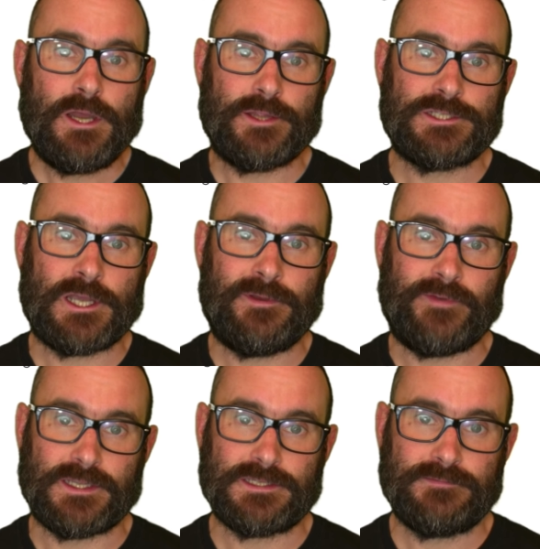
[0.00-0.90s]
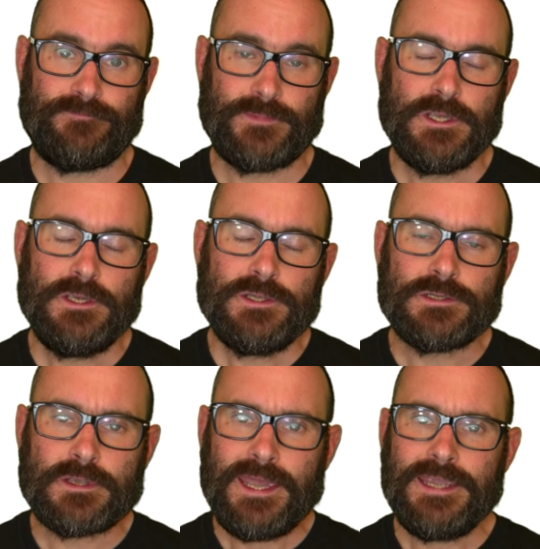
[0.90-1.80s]
on top of it.
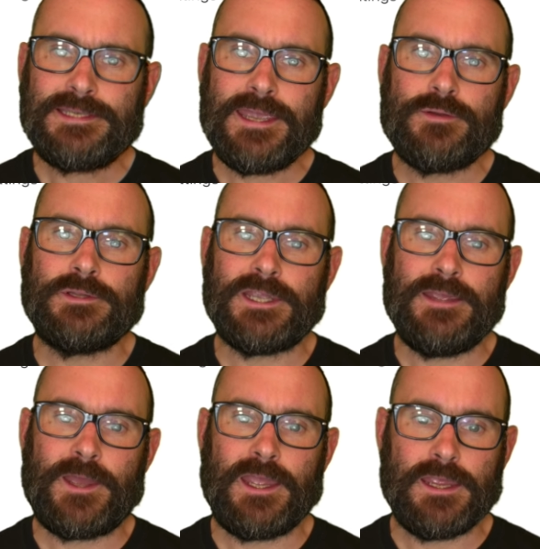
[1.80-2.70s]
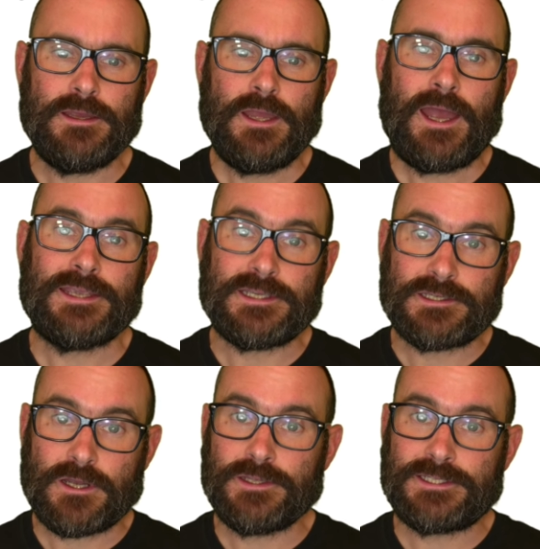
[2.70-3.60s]
So ksqlDB has this
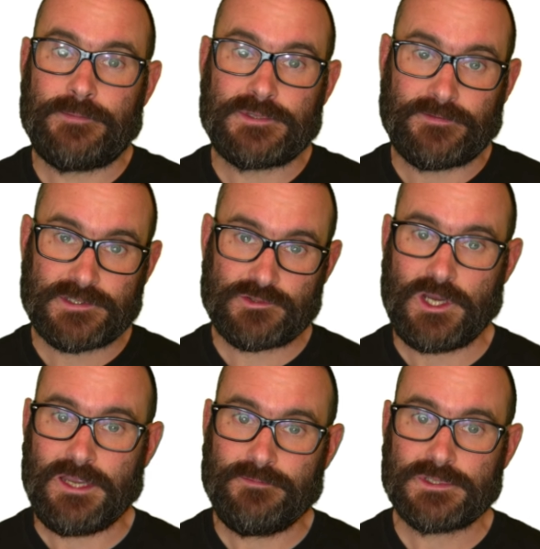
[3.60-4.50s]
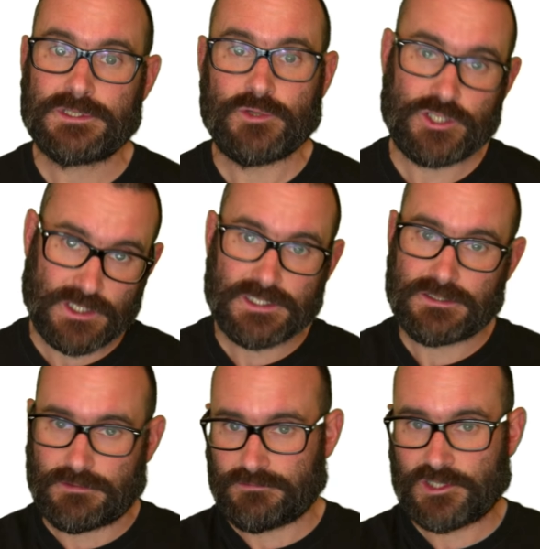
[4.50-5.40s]
concept of streams, which
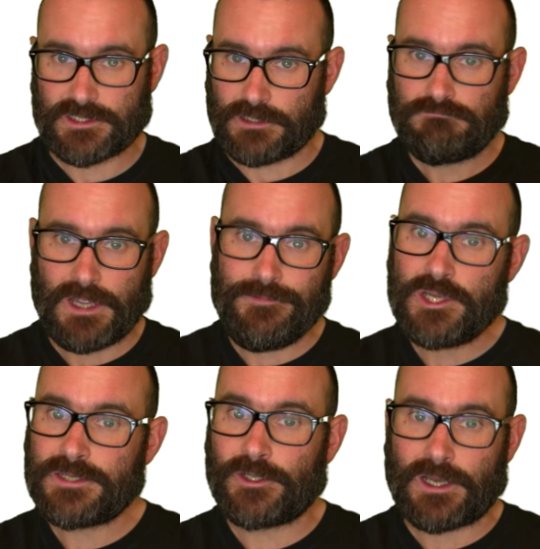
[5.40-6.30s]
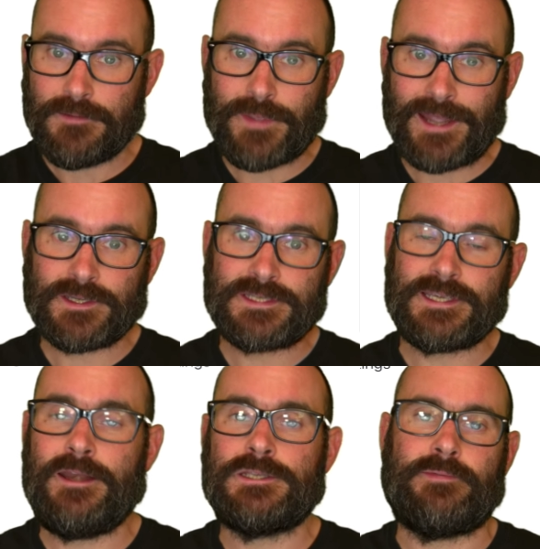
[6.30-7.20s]
is just an immutable, unbounded
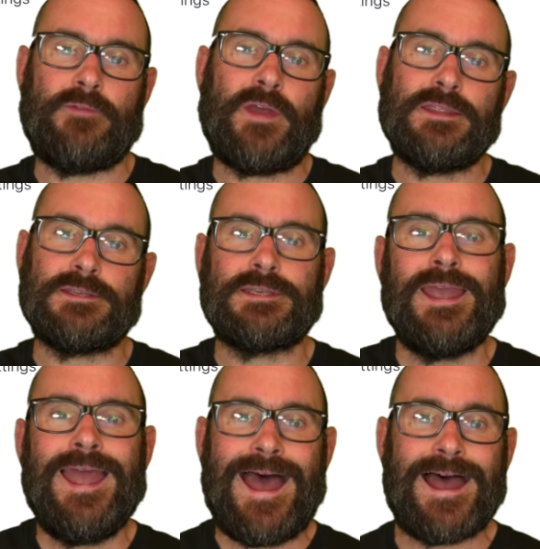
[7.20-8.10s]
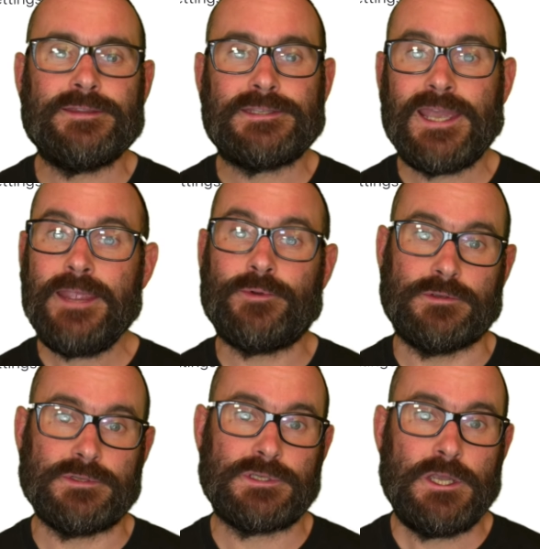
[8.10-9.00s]
series of events, and
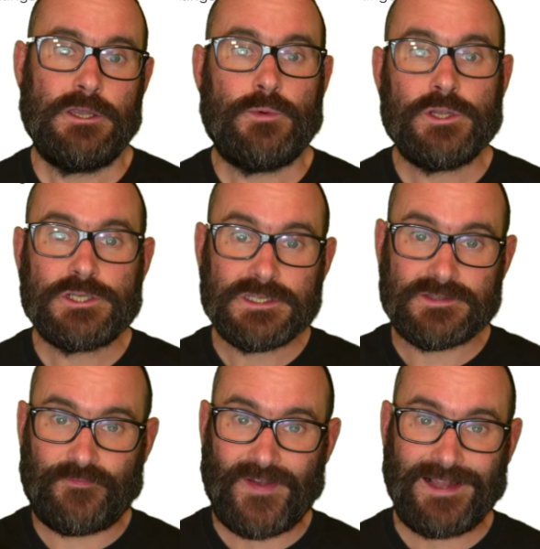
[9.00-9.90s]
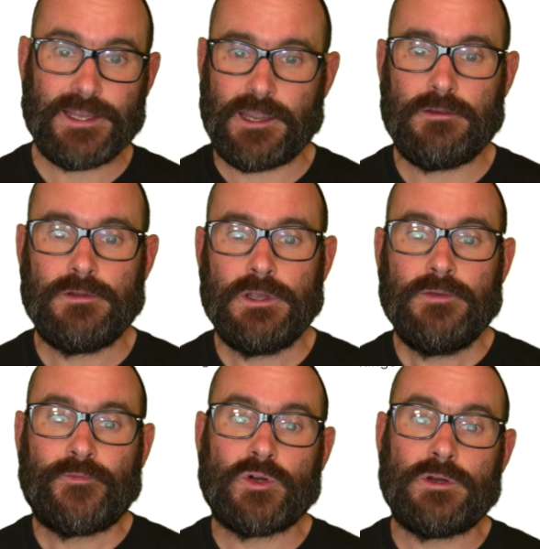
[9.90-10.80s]
tables, which is value
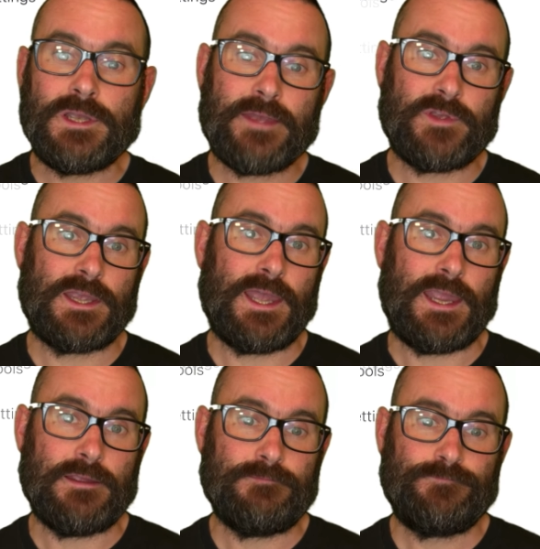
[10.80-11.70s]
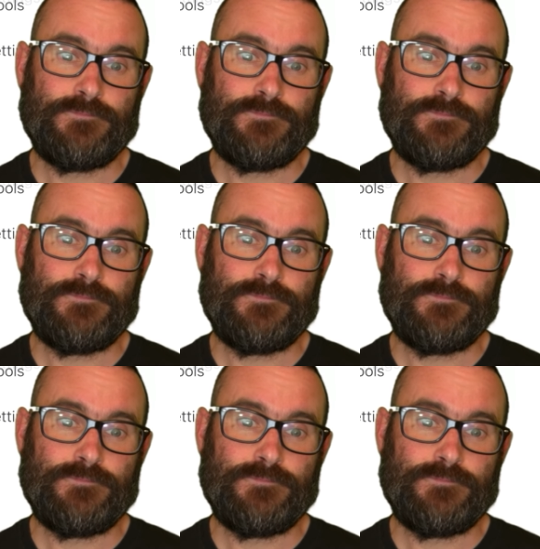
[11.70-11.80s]
for a given key.